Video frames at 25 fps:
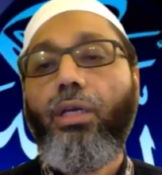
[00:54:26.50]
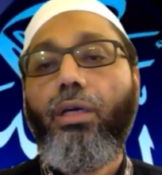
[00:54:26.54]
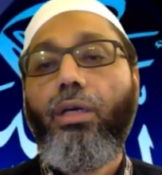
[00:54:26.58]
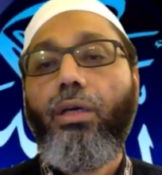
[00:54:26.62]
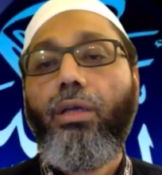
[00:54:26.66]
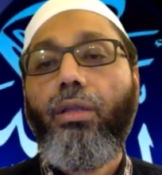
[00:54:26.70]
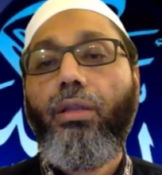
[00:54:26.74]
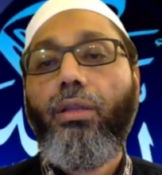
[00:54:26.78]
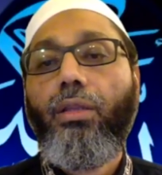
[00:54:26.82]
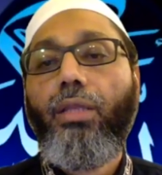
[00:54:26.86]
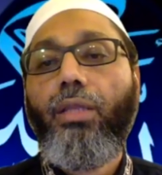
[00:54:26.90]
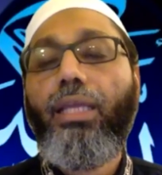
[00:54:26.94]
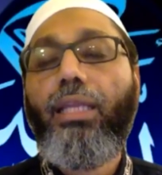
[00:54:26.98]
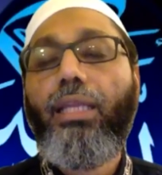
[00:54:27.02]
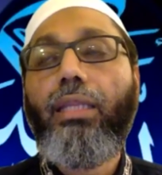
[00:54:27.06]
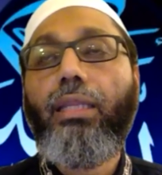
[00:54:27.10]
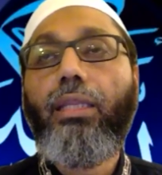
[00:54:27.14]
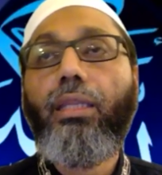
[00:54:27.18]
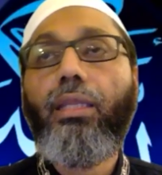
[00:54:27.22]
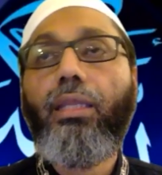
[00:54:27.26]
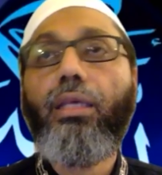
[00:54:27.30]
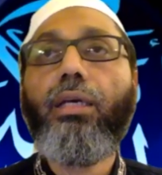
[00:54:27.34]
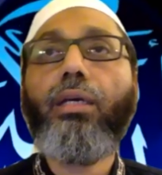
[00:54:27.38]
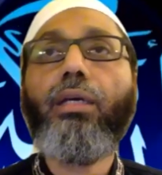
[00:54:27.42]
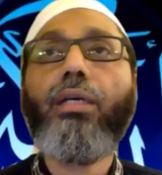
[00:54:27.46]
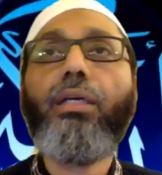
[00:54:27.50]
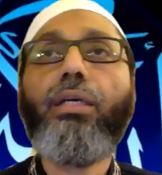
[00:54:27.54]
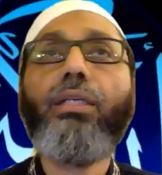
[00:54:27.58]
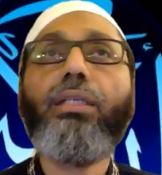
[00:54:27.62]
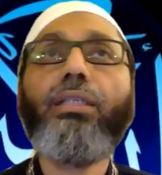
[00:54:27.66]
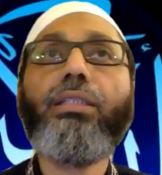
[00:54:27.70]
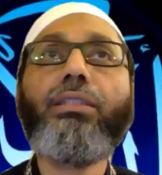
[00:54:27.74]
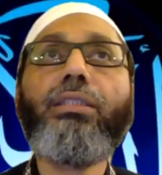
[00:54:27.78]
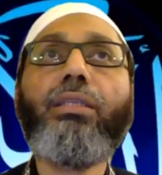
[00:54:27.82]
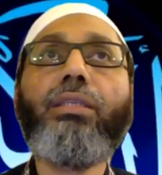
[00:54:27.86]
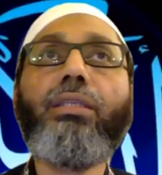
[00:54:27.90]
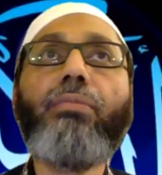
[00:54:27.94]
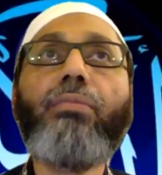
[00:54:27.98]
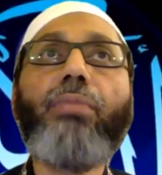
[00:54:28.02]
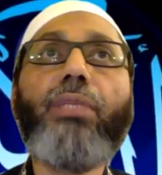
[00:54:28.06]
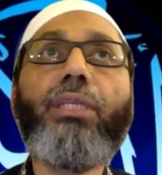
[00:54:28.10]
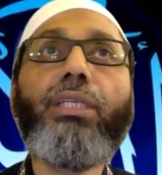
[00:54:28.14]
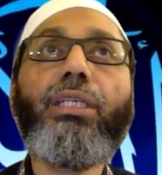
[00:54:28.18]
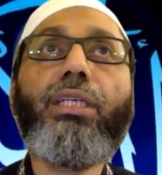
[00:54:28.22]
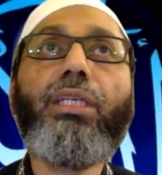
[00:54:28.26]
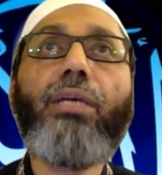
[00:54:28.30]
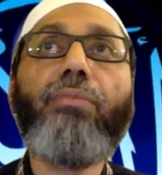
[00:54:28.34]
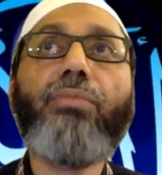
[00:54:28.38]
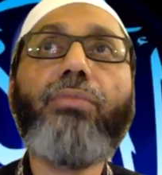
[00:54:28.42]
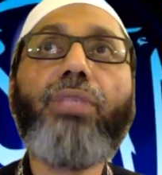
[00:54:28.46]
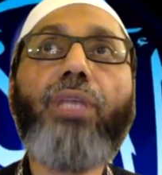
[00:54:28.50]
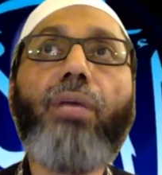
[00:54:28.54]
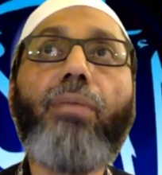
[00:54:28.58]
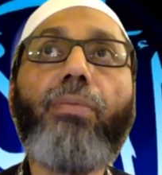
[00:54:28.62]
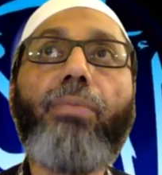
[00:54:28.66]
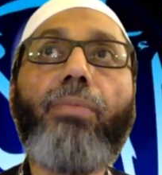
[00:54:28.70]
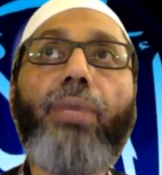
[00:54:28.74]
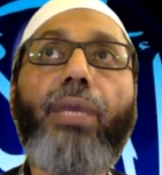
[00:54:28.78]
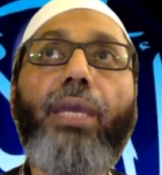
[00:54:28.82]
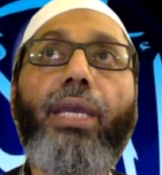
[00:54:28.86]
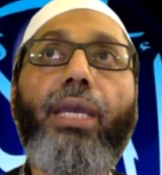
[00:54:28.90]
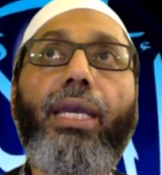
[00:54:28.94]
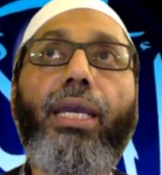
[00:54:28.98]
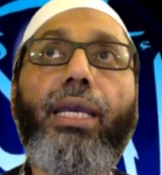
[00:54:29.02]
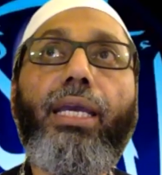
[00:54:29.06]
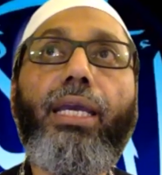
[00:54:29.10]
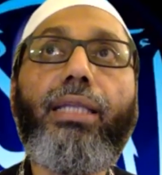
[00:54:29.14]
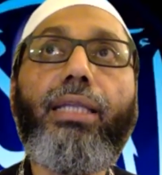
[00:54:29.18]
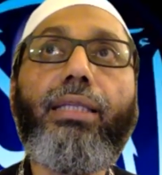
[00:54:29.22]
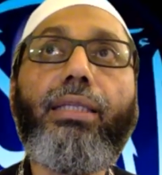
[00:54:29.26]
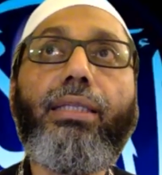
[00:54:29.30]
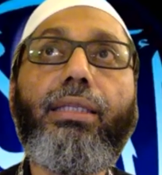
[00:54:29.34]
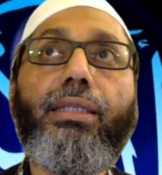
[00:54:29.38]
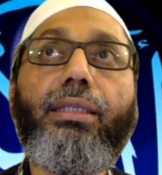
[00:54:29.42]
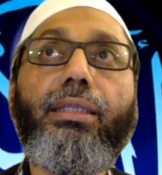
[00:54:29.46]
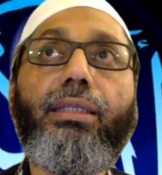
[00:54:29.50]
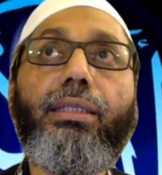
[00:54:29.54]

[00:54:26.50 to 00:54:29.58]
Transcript: Then somebody comes up and